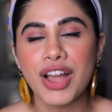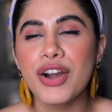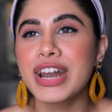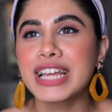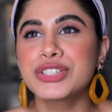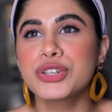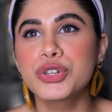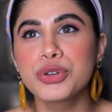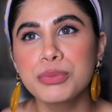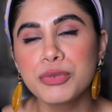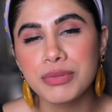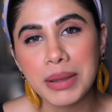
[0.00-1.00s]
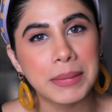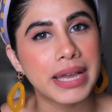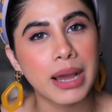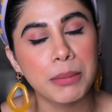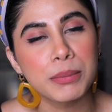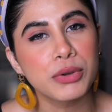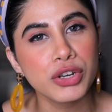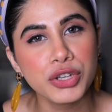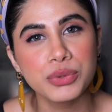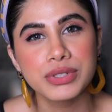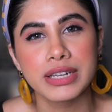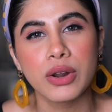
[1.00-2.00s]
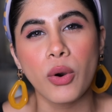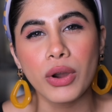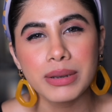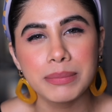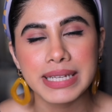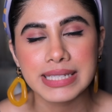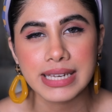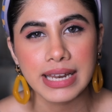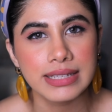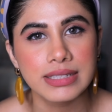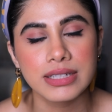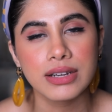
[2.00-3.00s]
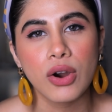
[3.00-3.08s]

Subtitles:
Alright, so to remove my makeup, I'm going to use an oil-based cleanser,